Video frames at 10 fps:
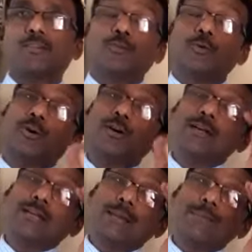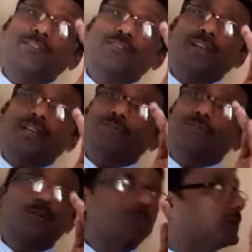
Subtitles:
So chemistry is not only